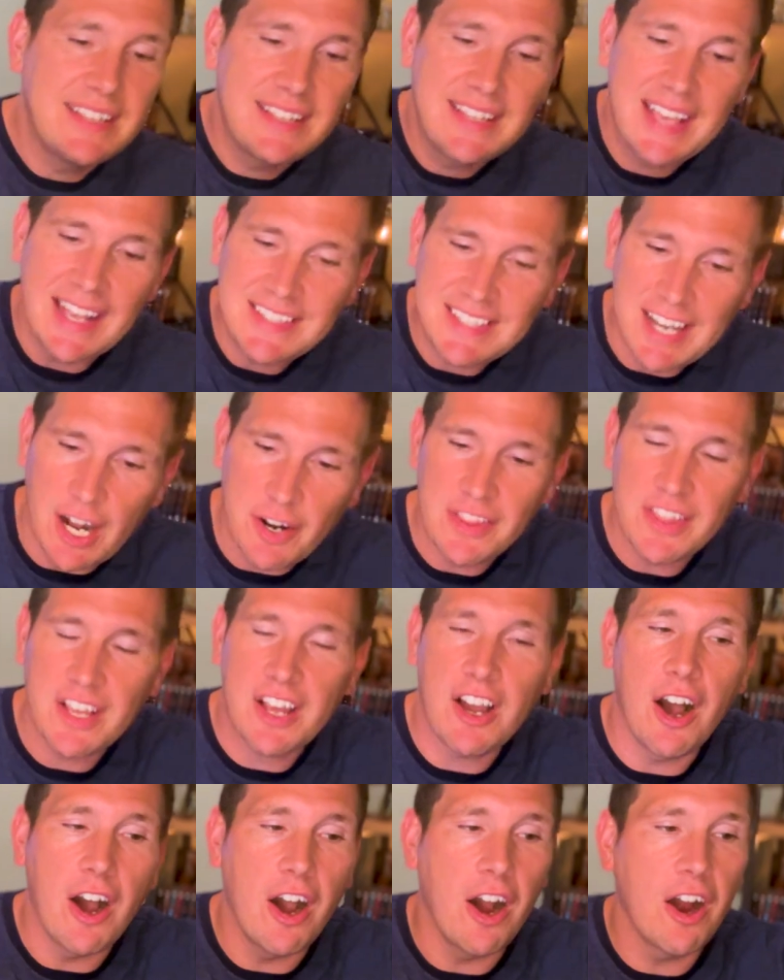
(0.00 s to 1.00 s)
gets out of the
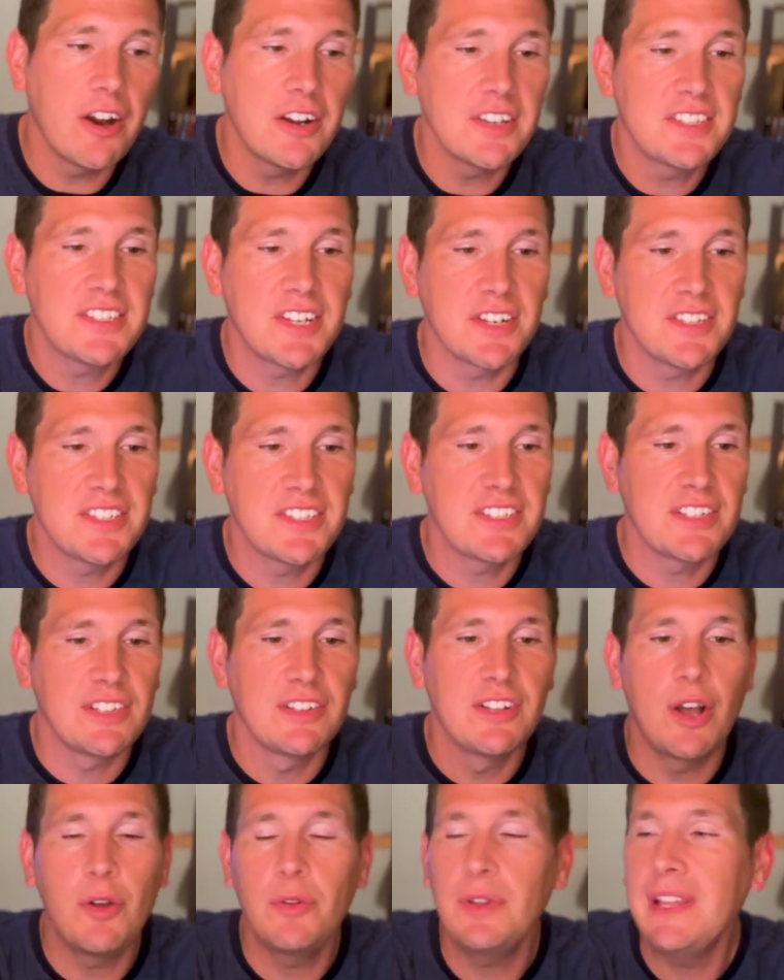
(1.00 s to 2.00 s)
car, starts
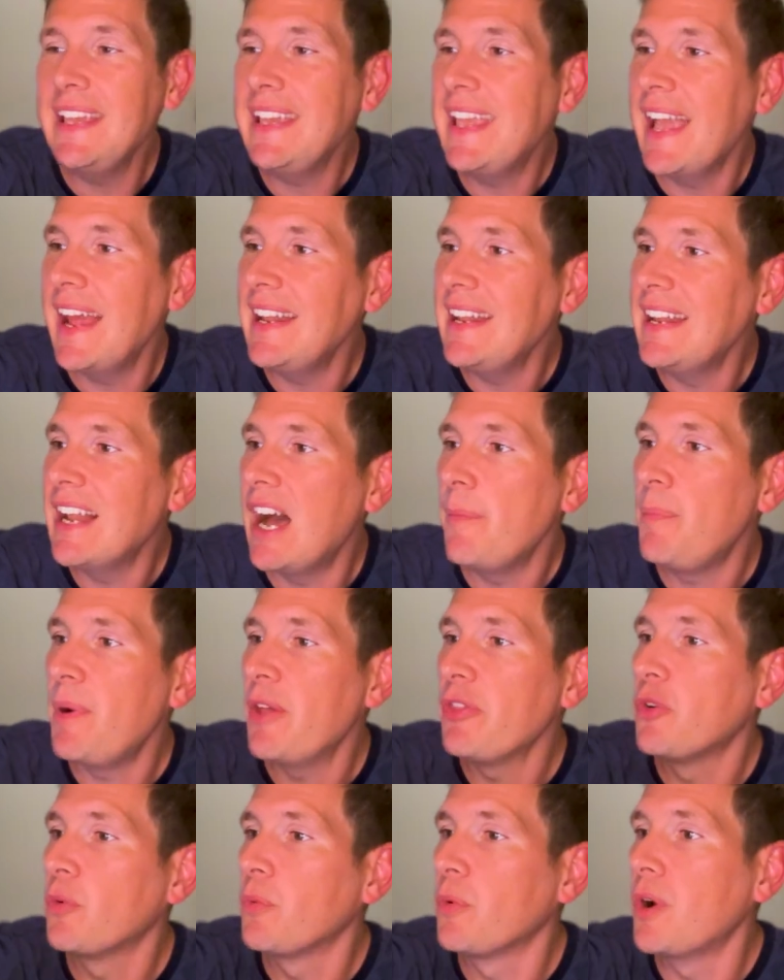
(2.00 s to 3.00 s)
slowly getting up
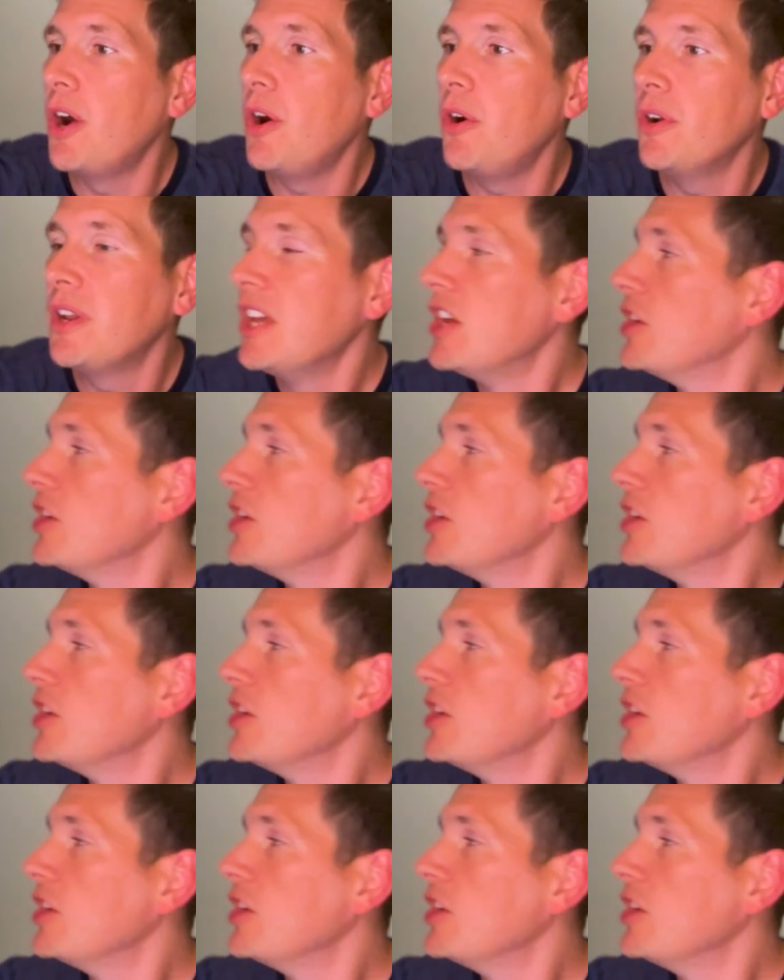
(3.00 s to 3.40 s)
on the road,